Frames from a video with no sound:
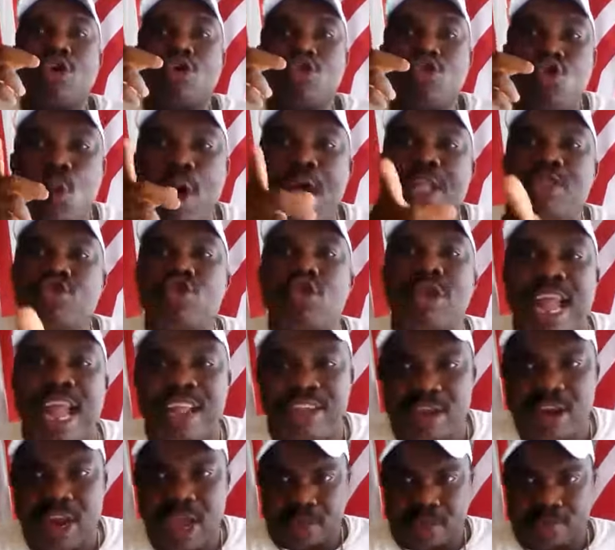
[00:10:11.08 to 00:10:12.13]
You went to
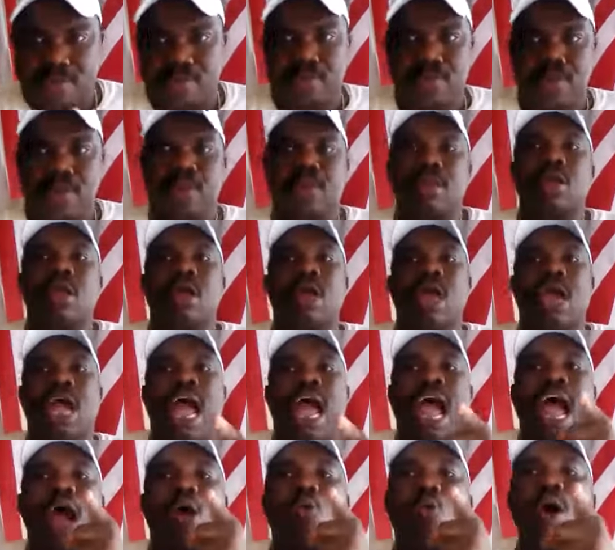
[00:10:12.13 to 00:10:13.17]
Nigeria.
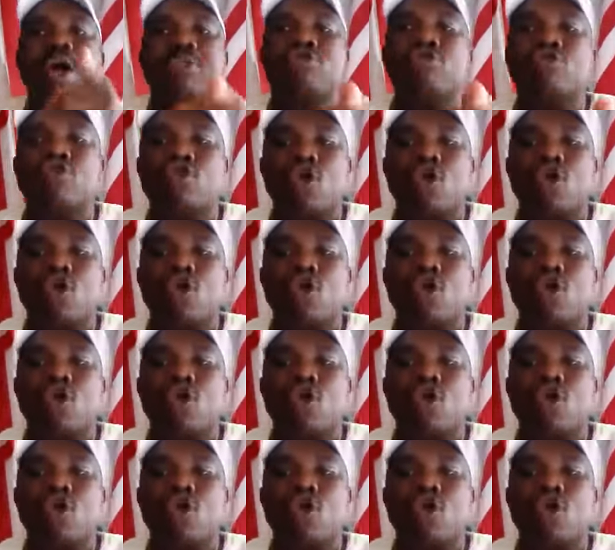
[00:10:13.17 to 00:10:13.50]
I want you